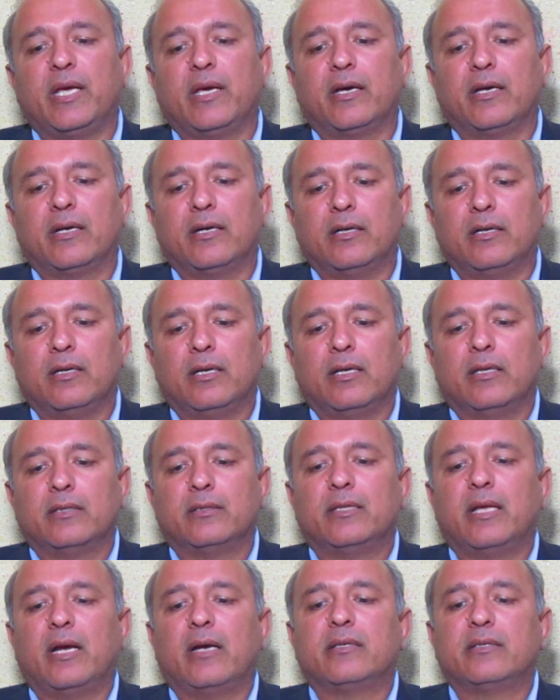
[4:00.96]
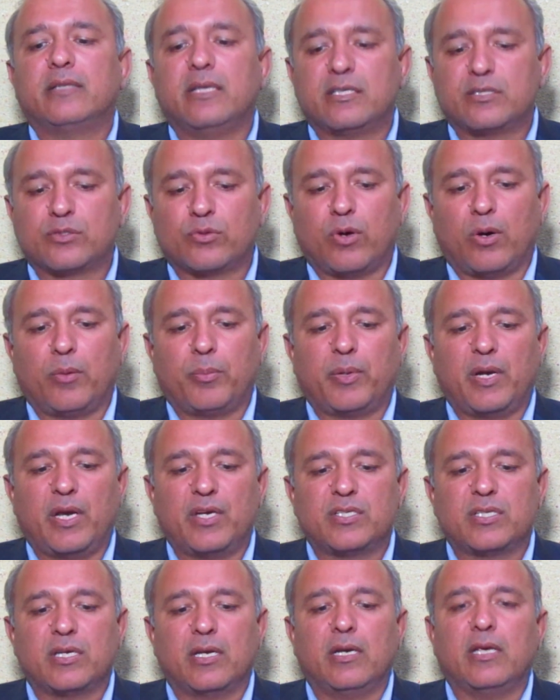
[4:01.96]
here that this
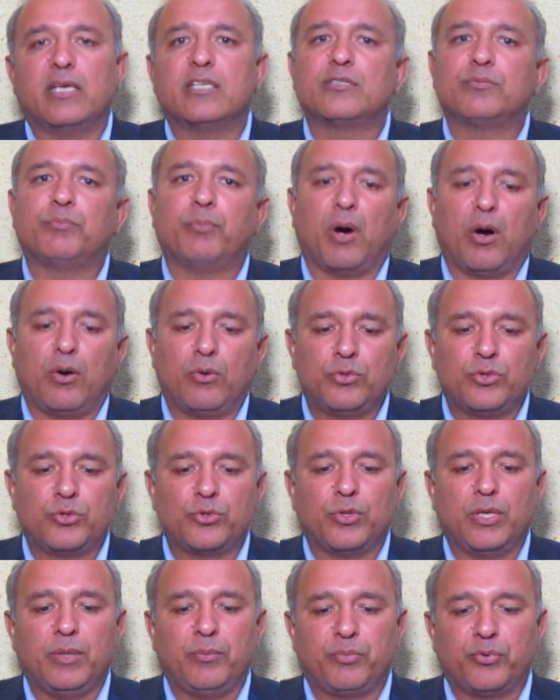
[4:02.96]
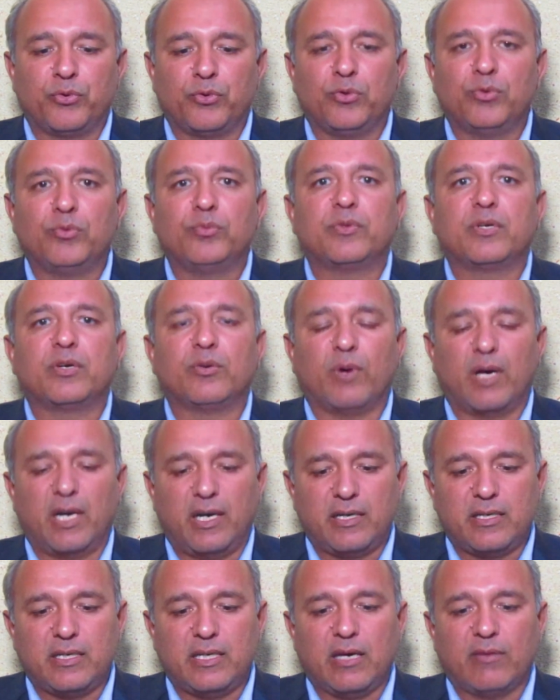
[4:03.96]
cooperation is bound to improve
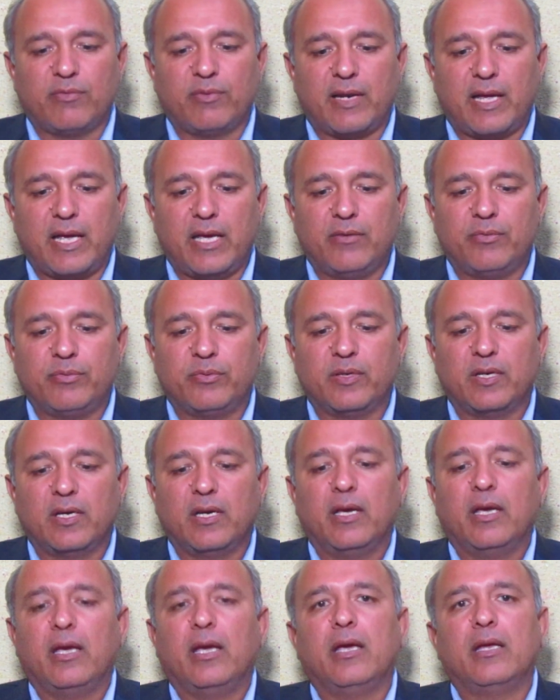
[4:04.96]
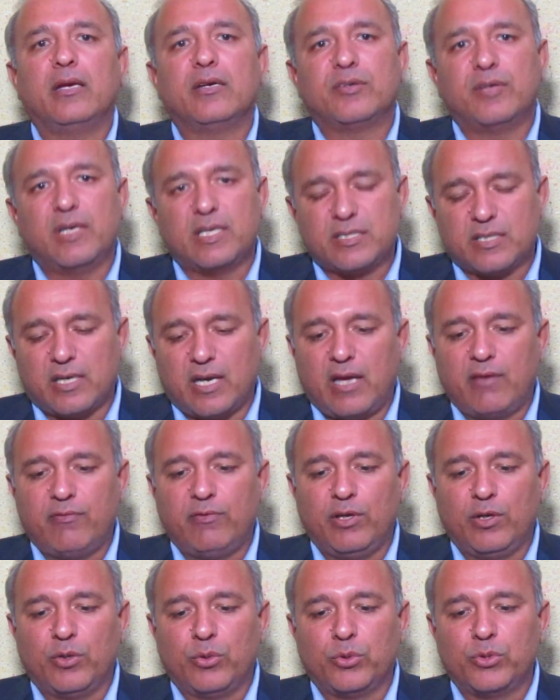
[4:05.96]
quality of life, enrich
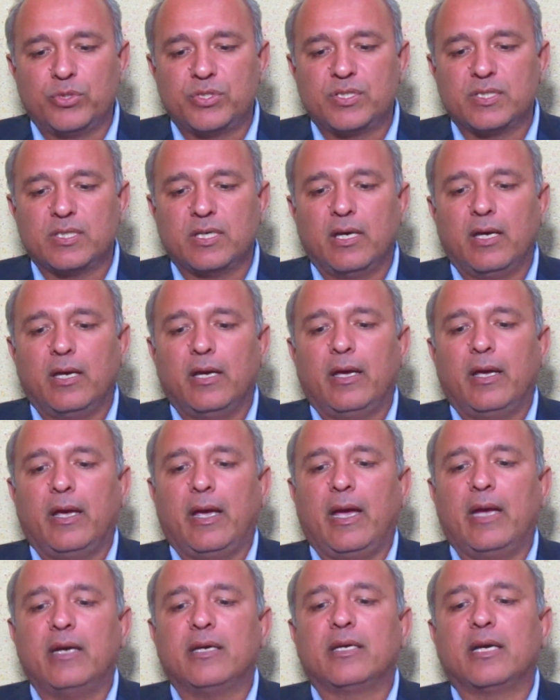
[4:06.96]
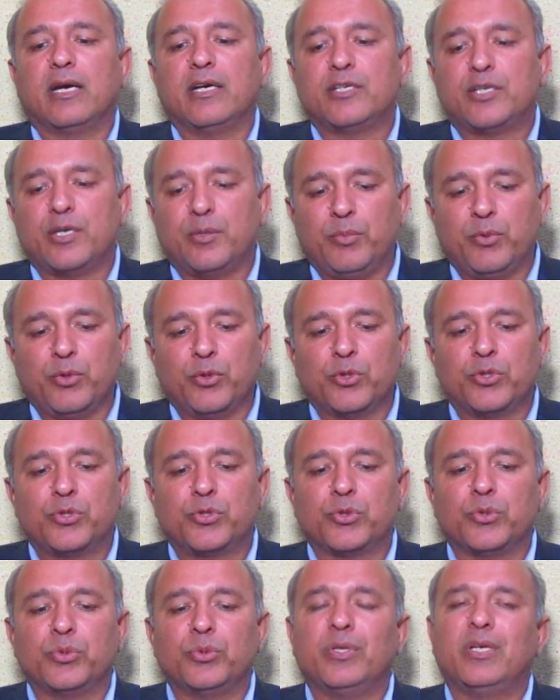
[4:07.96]
livelihoods, and
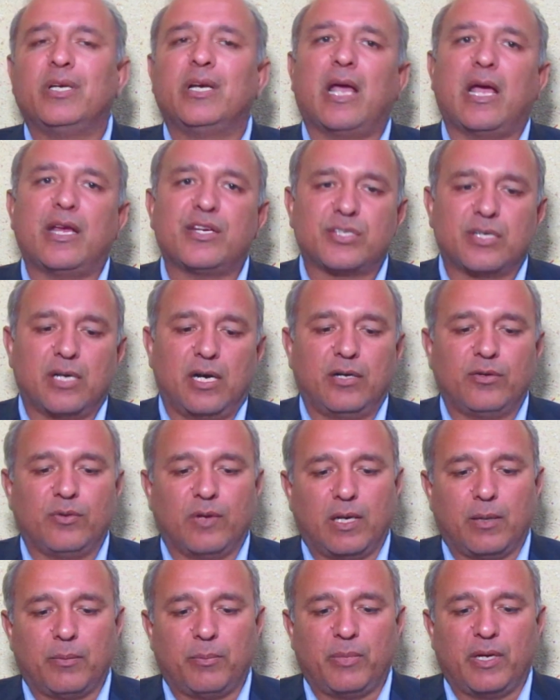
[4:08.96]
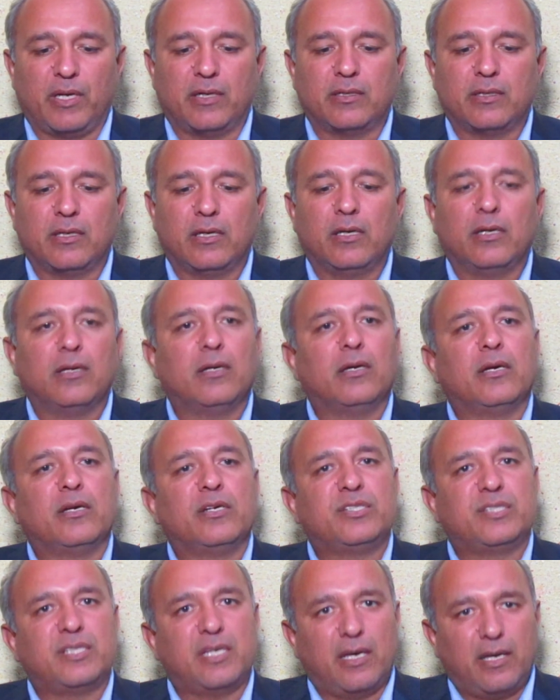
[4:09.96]
contribute to national development.
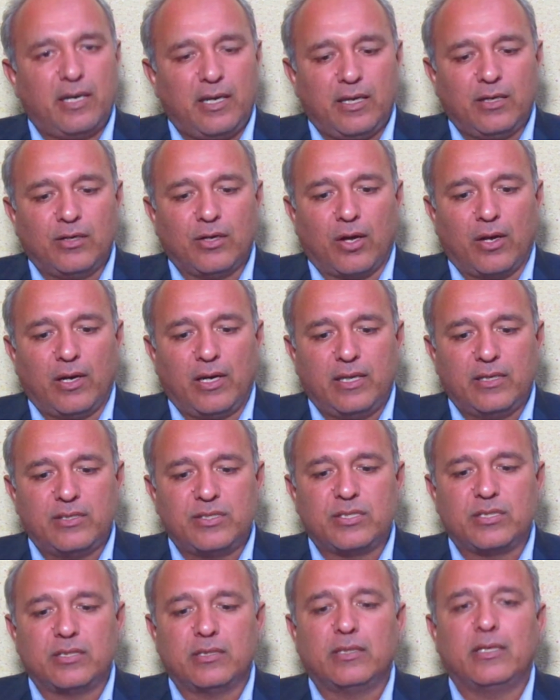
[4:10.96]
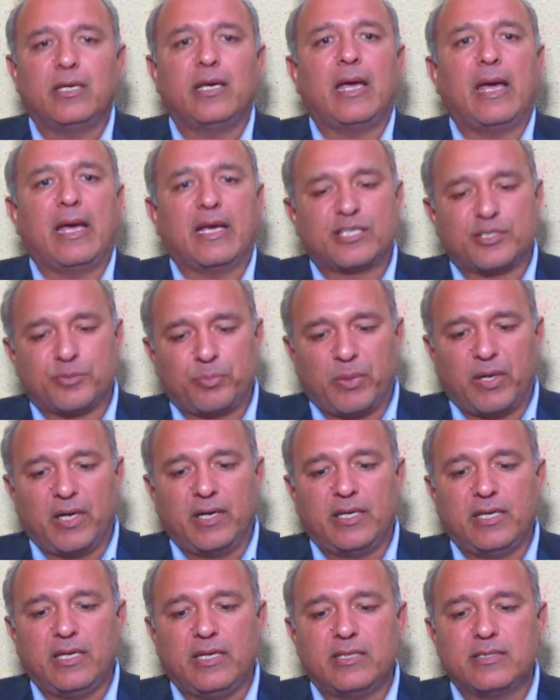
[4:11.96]
Sharing knowledge,
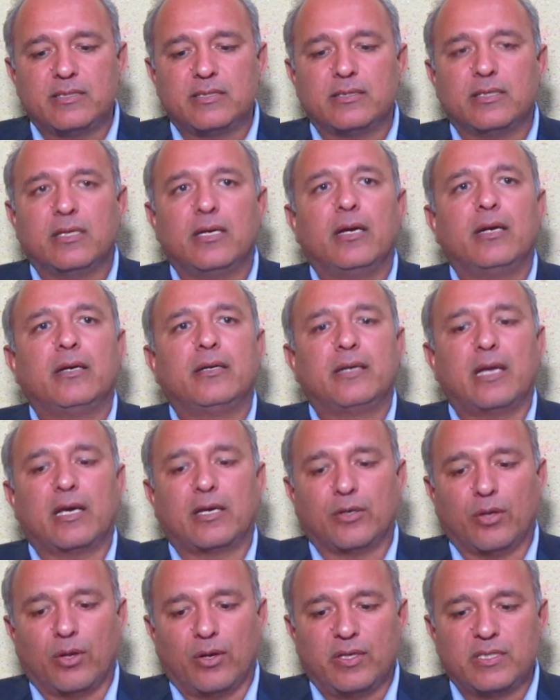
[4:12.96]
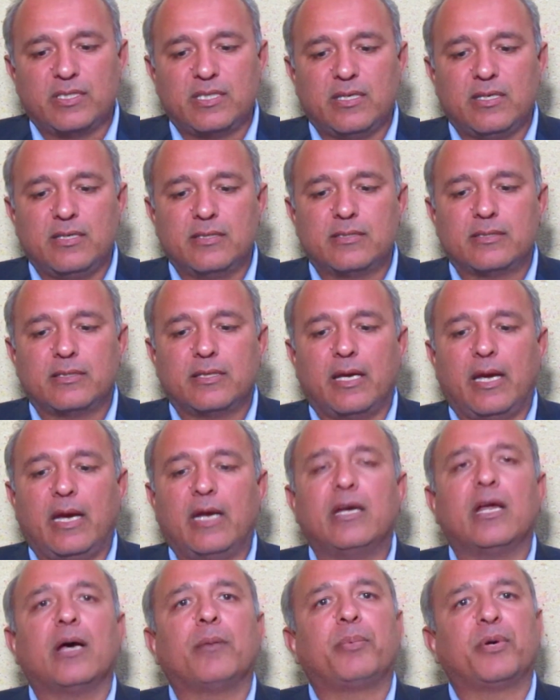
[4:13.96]
expertise, technologies,
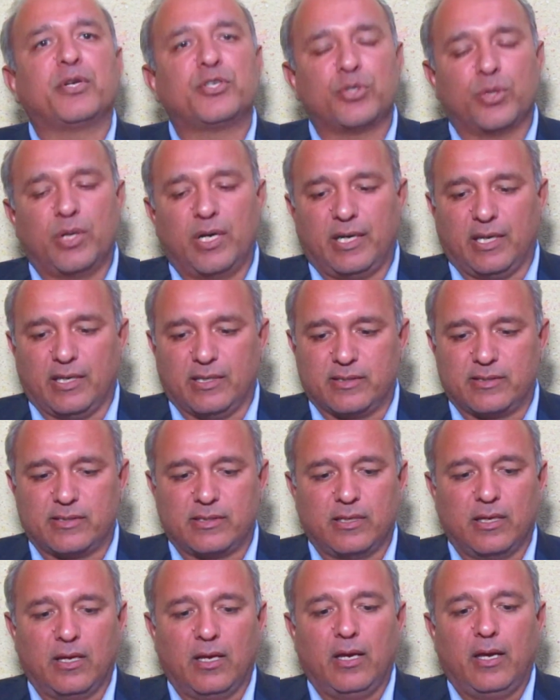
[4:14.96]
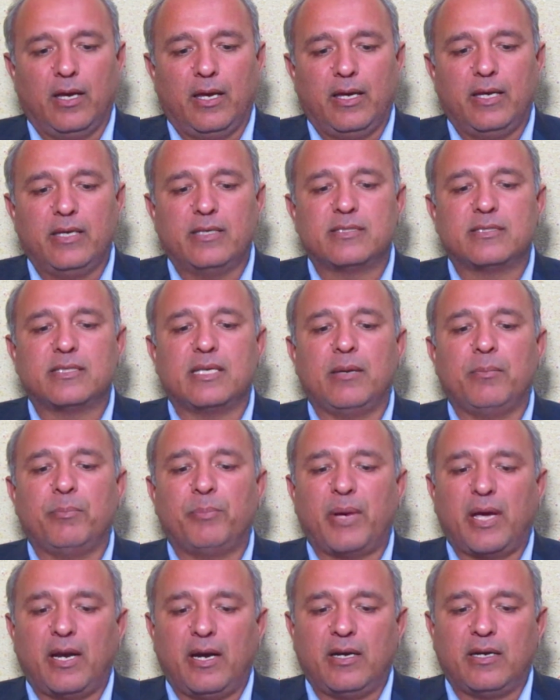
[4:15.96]
and opportunities is
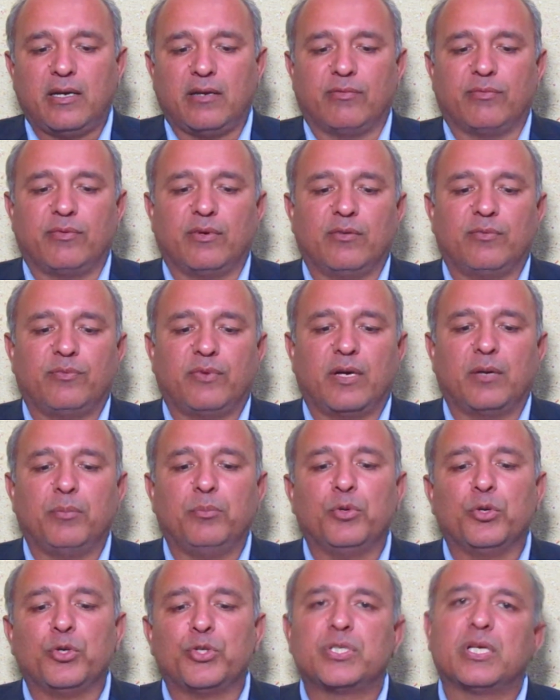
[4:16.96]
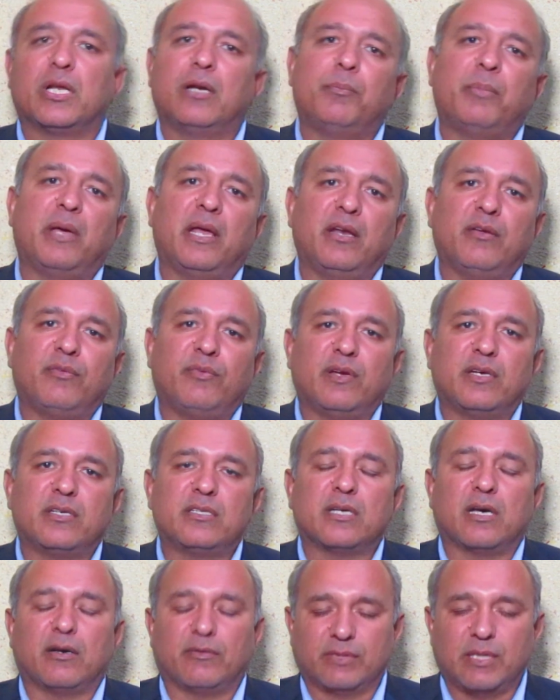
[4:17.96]
imperative for mutual
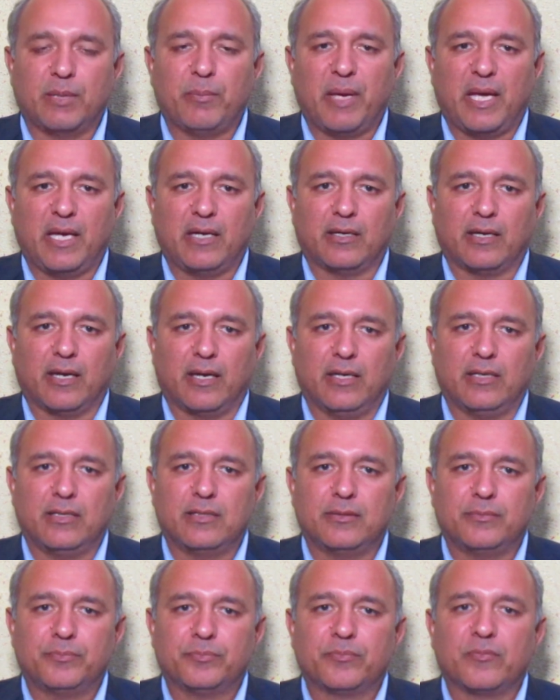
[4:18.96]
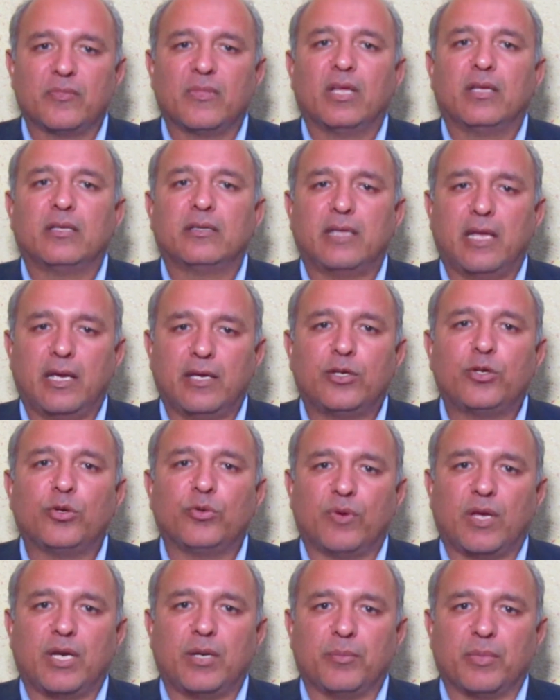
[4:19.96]
benefit of the mankind. Thank
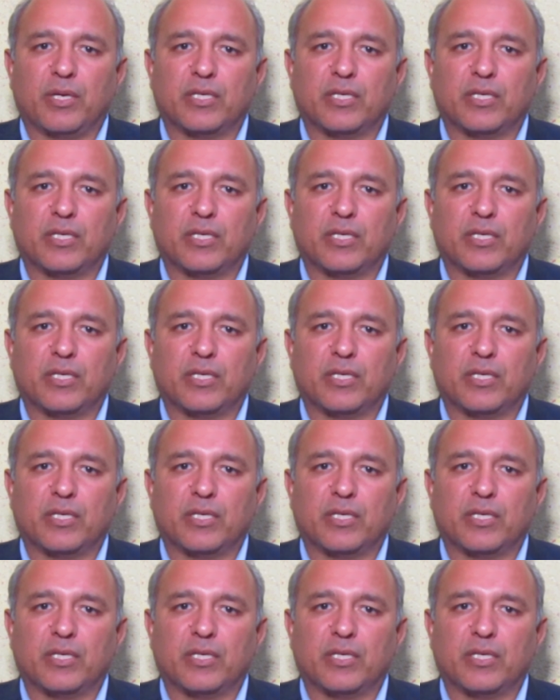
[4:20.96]
you very